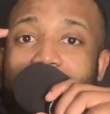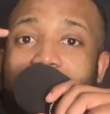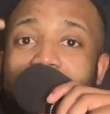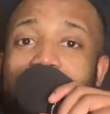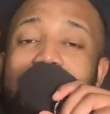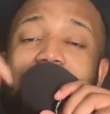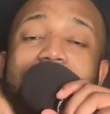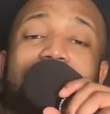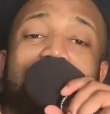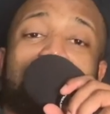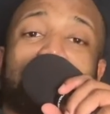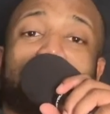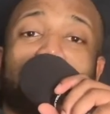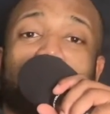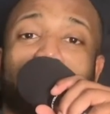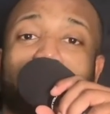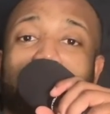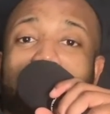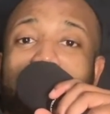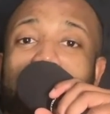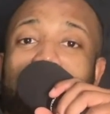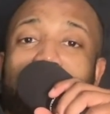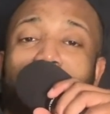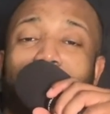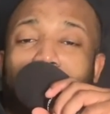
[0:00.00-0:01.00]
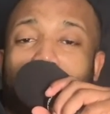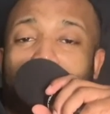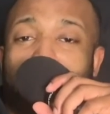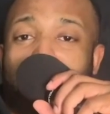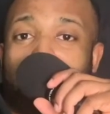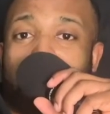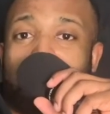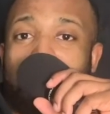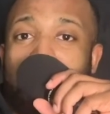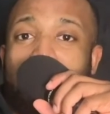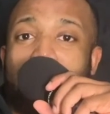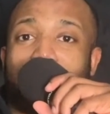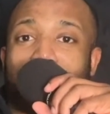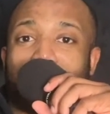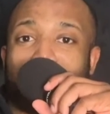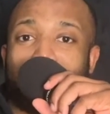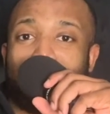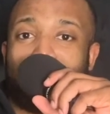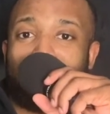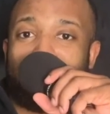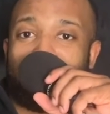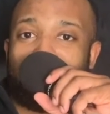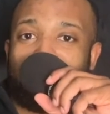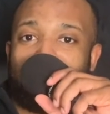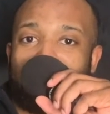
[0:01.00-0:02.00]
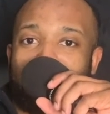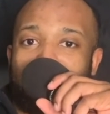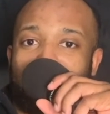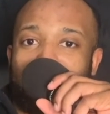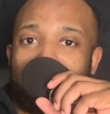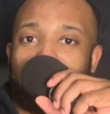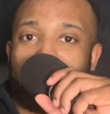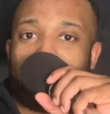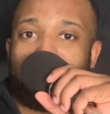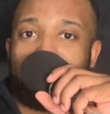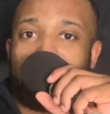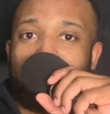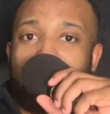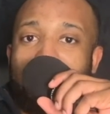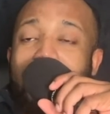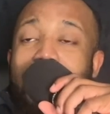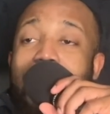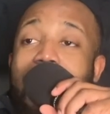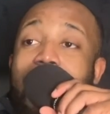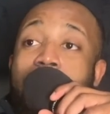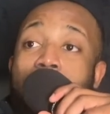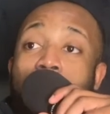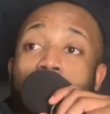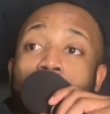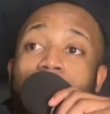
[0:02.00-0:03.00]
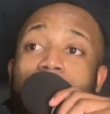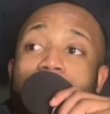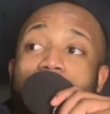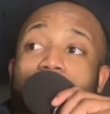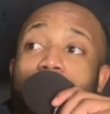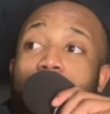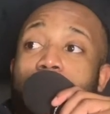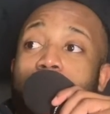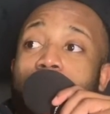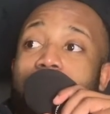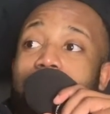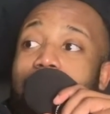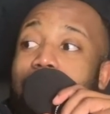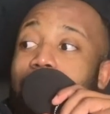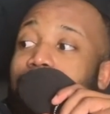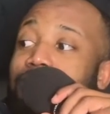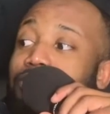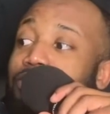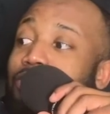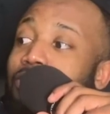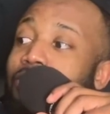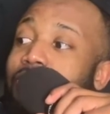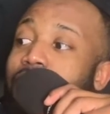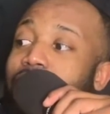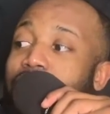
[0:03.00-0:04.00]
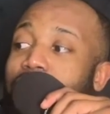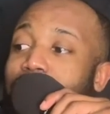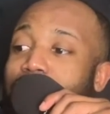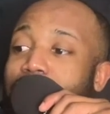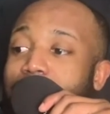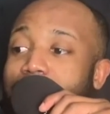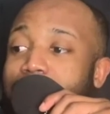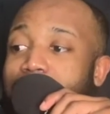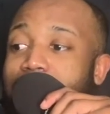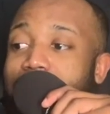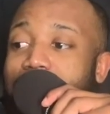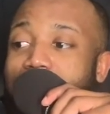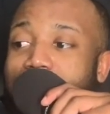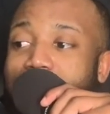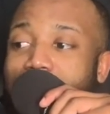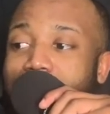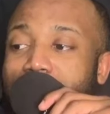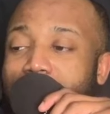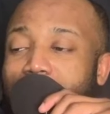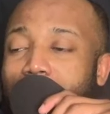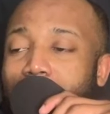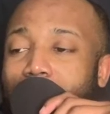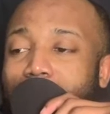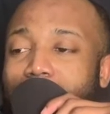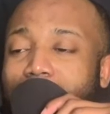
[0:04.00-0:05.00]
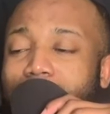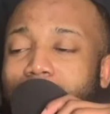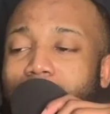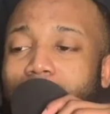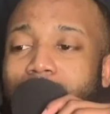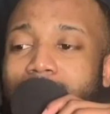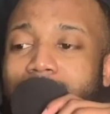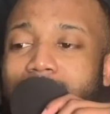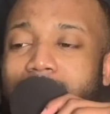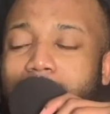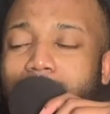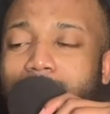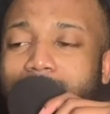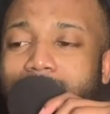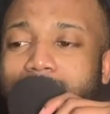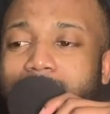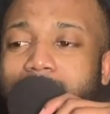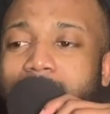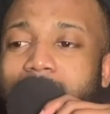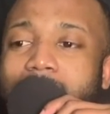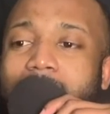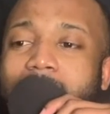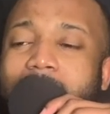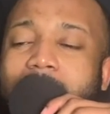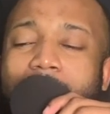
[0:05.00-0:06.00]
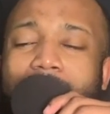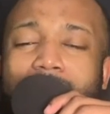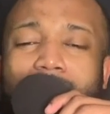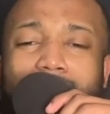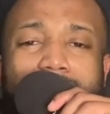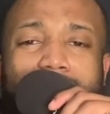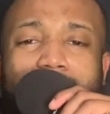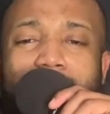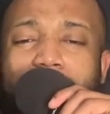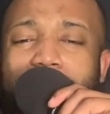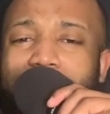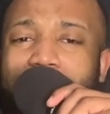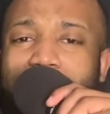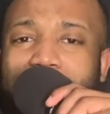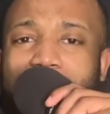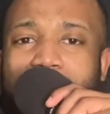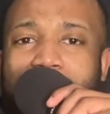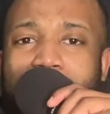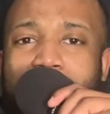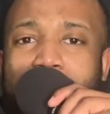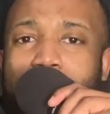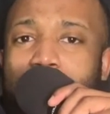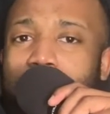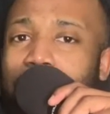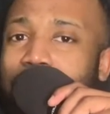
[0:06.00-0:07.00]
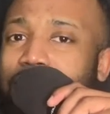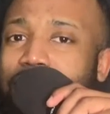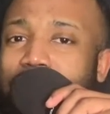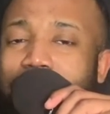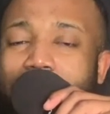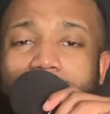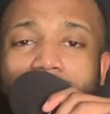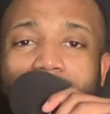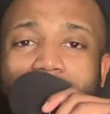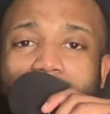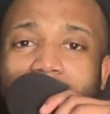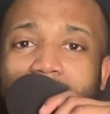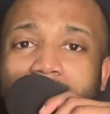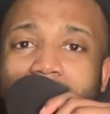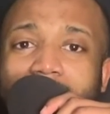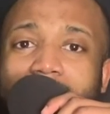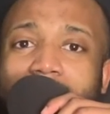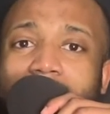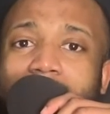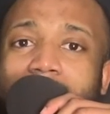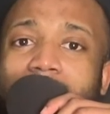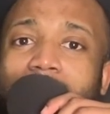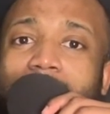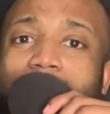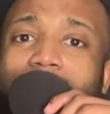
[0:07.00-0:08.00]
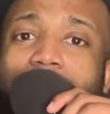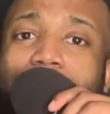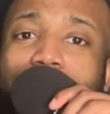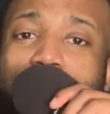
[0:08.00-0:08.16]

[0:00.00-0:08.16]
Instead of dealing with what I was going through, I wanted someone that was going through some issues, or someone that was having a tough time or a tough day, to